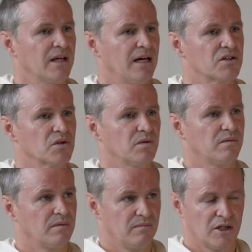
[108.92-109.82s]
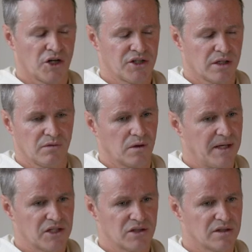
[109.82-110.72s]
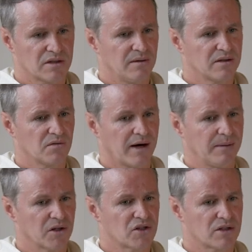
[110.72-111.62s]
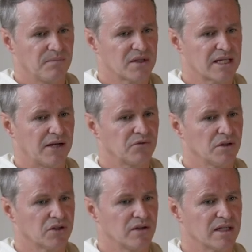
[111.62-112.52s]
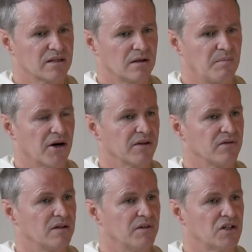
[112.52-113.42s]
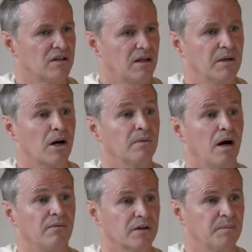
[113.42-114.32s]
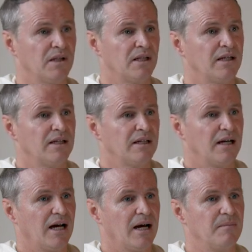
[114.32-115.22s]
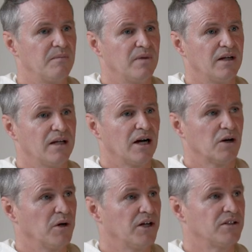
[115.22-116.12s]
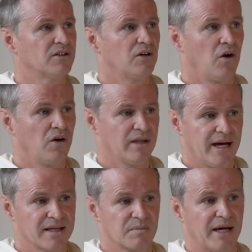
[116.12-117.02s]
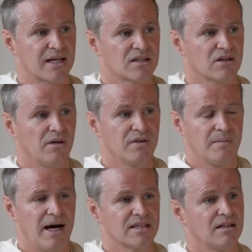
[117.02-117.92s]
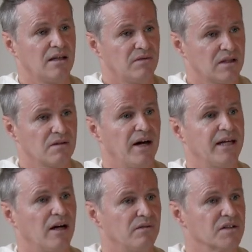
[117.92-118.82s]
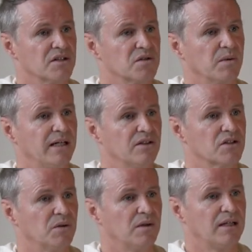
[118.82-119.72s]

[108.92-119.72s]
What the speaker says: And so liturgical formation is very much central to this, the part of the novitiate. They become comfortable around all the aspects of the Mass and even the Divine Office as well. So